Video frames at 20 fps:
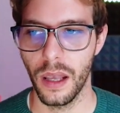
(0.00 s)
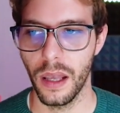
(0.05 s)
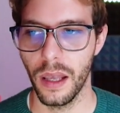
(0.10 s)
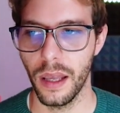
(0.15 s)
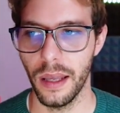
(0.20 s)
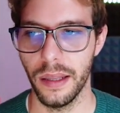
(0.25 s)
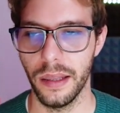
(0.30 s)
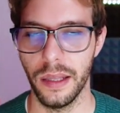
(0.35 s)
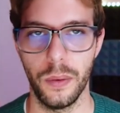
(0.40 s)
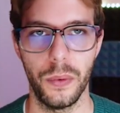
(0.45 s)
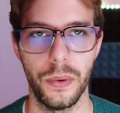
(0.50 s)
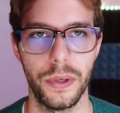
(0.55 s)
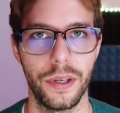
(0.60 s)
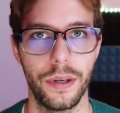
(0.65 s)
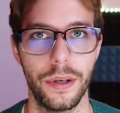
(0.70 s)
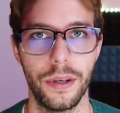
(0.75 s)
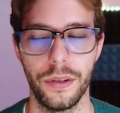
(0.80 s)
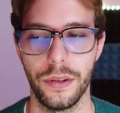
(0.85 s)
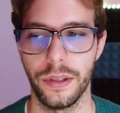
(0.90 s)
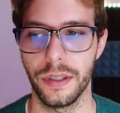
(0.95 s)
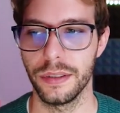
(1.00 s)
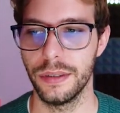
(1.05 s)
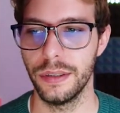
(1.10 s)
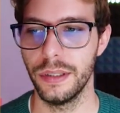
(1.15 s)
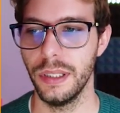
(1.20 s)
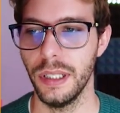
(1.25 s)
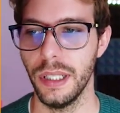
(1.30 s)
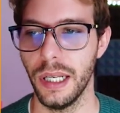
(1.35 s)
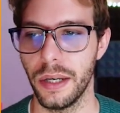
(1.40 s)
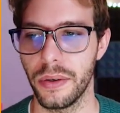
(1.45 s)
And there we go. You can
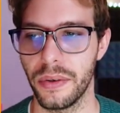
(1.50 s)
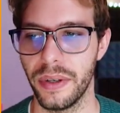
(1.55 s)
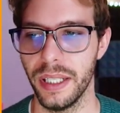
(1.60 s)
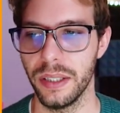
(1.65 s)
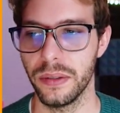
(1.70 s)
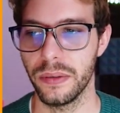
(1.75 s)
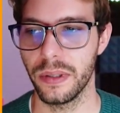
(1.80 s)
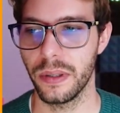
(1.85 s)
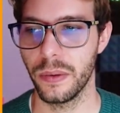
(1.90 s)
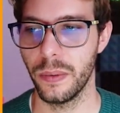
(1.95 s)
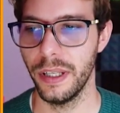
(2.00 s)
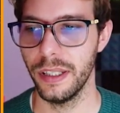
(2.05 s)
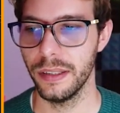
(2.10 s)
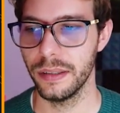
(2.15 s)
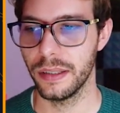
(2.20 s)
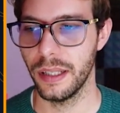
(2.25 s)
see our REST request